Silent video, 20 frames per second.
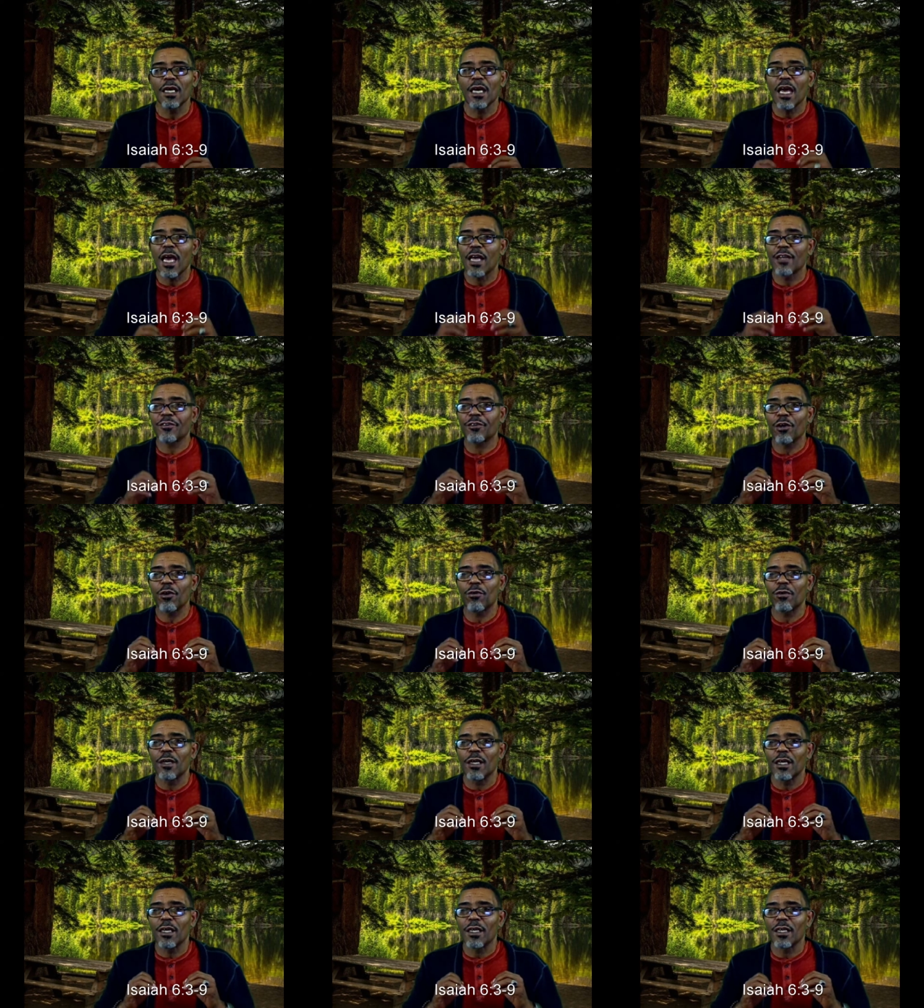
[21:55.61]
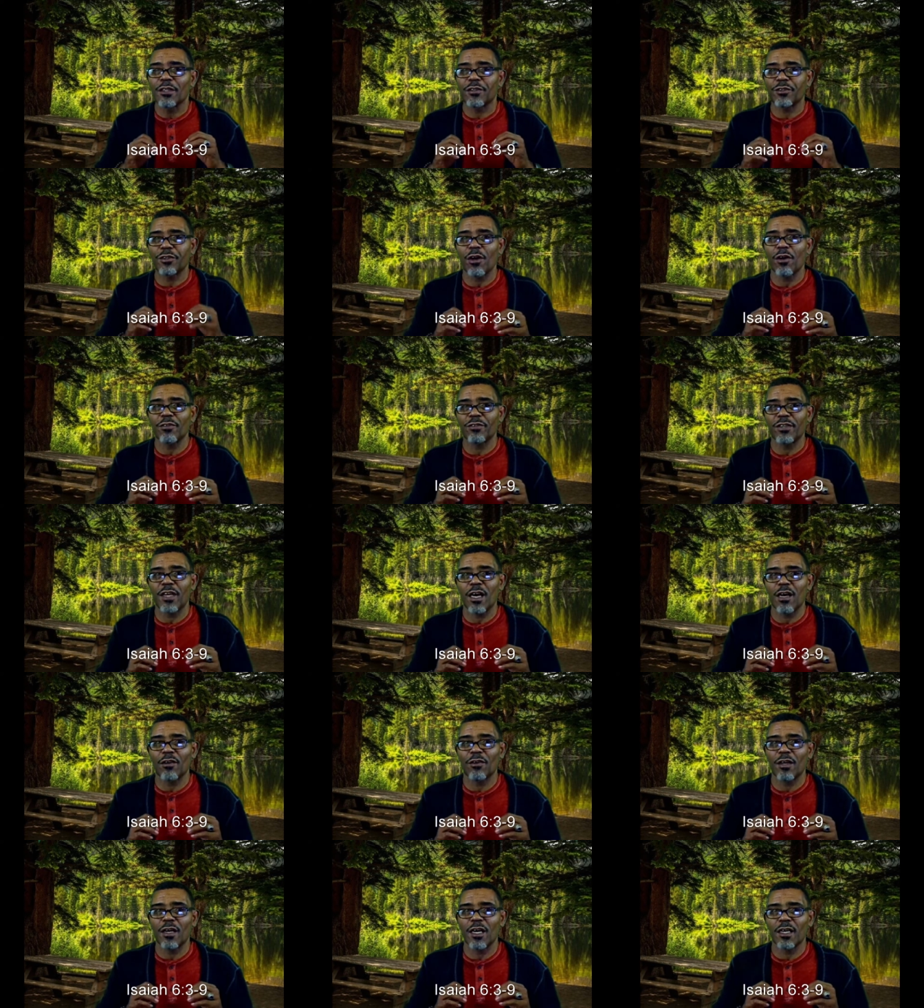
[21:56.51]
And so it starts
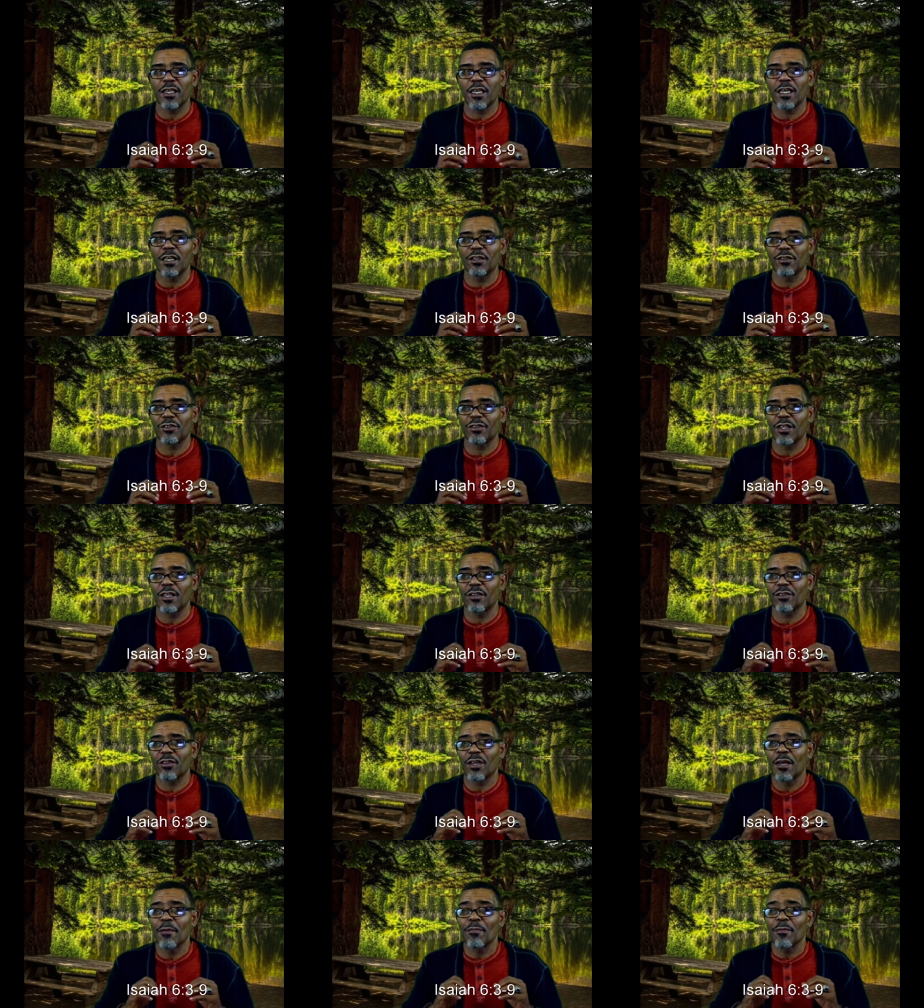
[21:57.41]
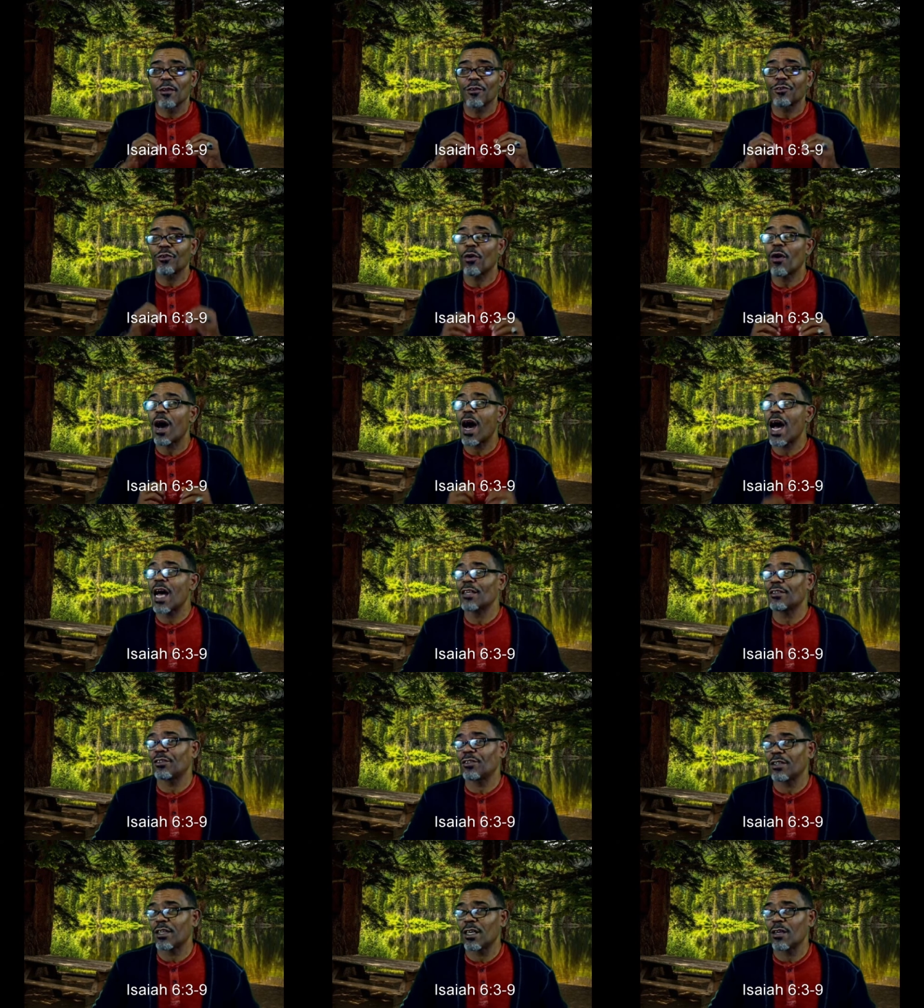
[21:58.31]
out again, it says, So I
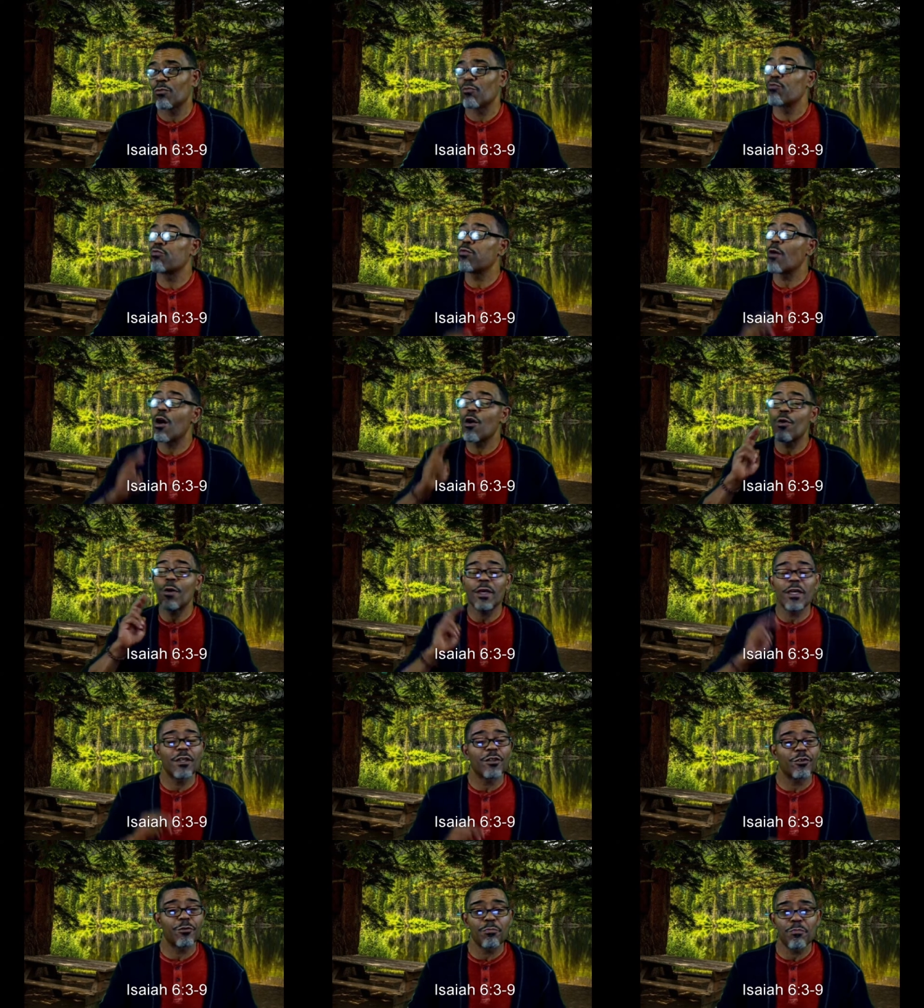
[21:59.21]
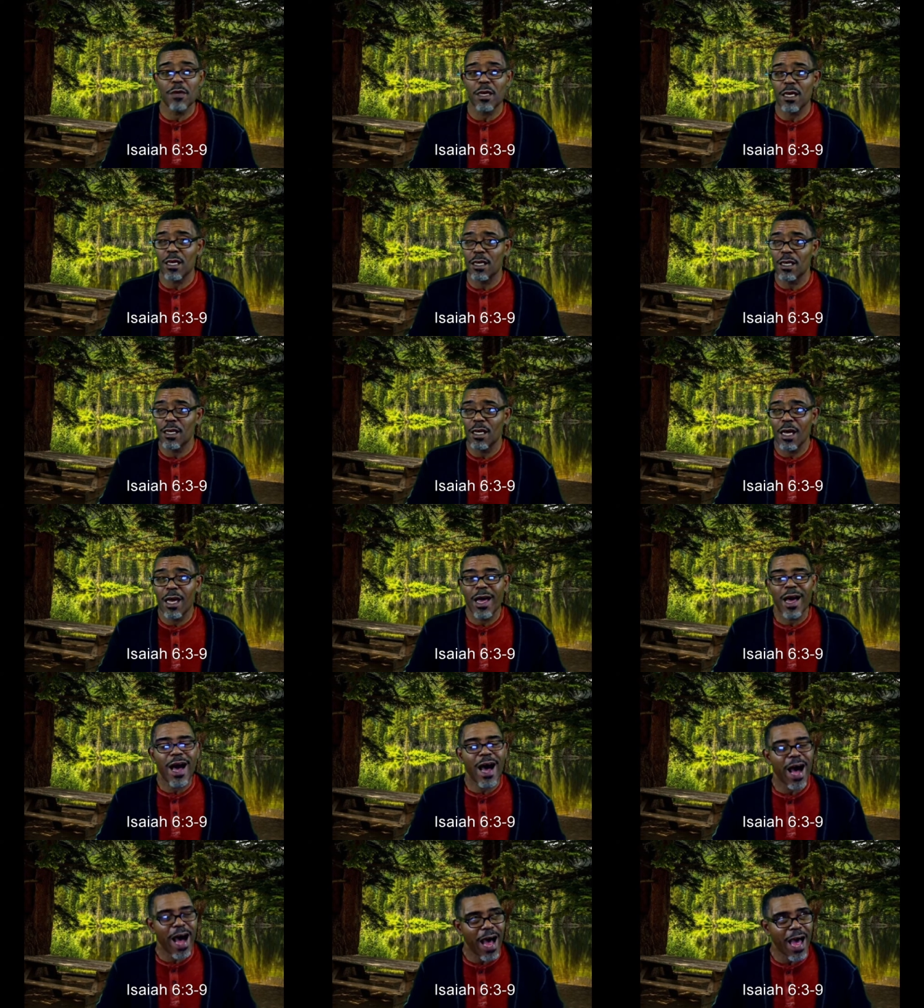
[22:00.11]
said, Woe is me,
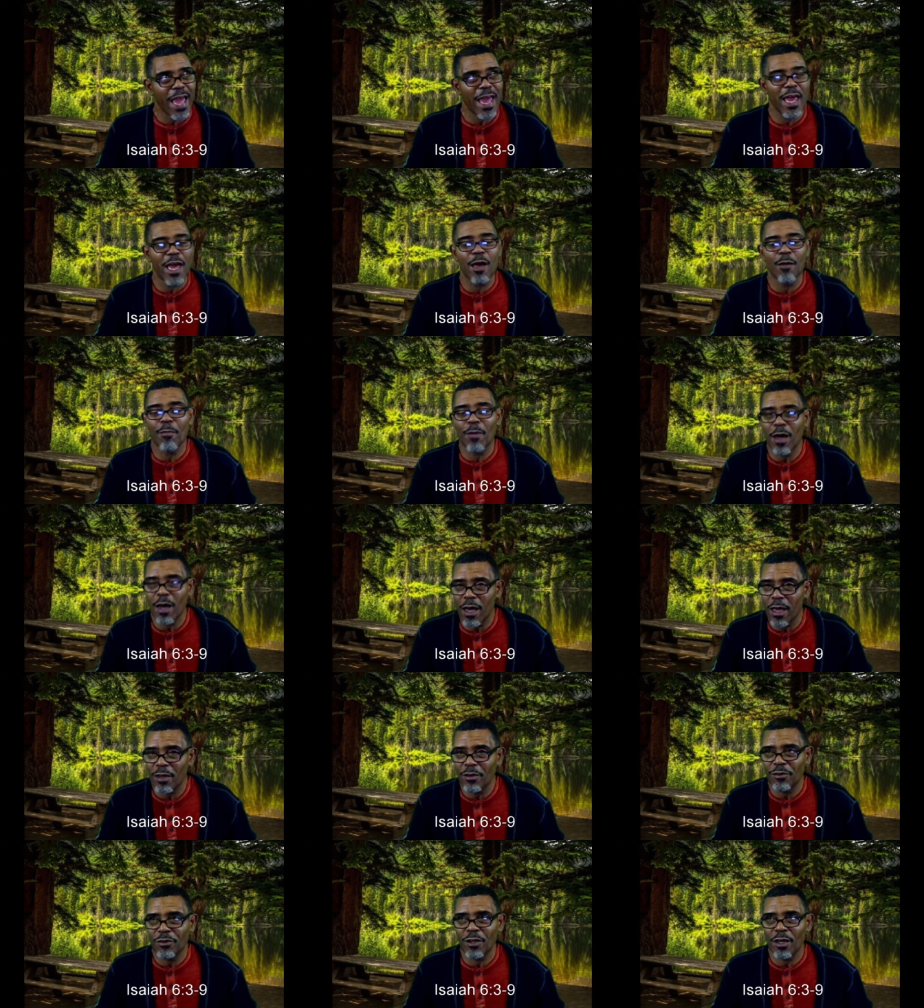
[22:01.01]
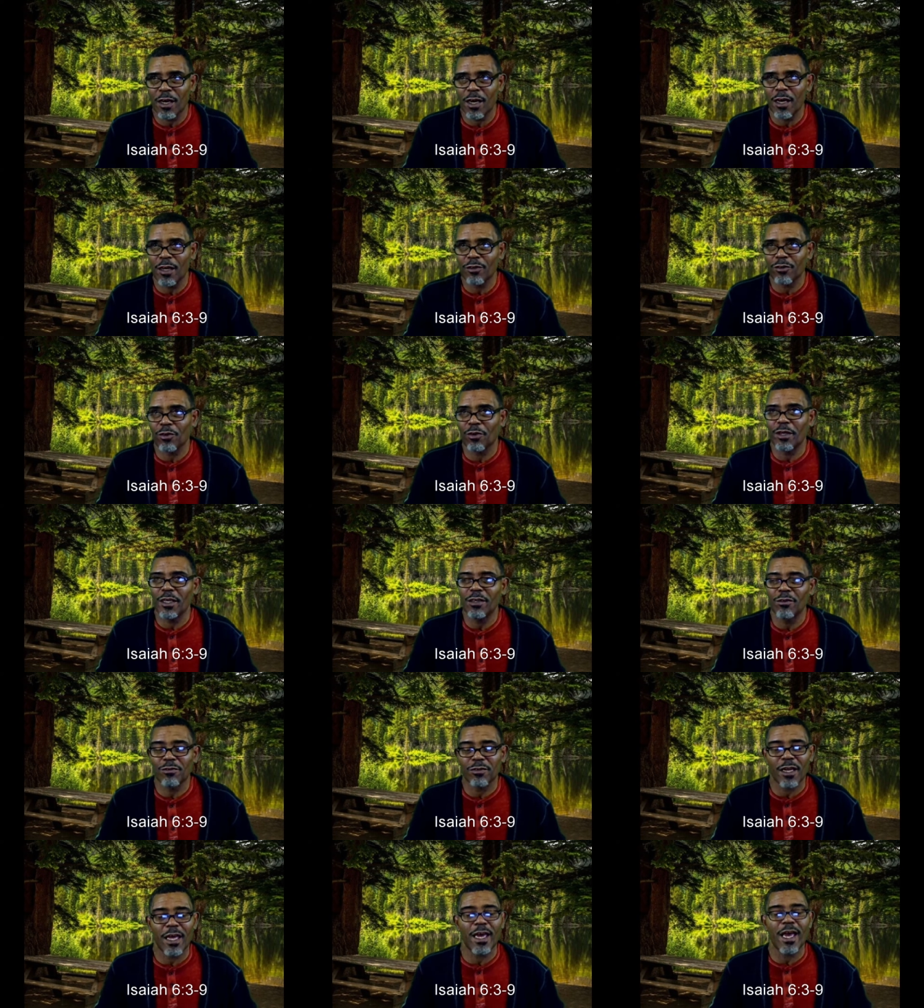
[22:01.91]
I am undone. So he
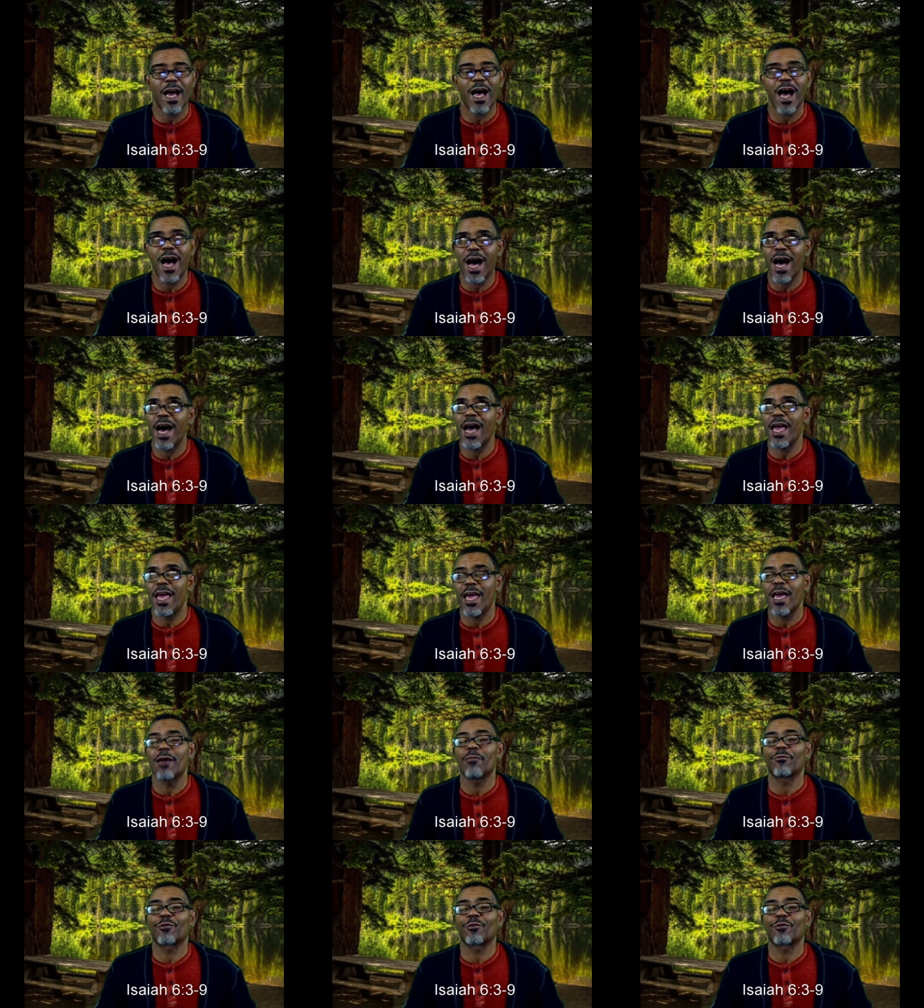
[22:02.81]
was like, I am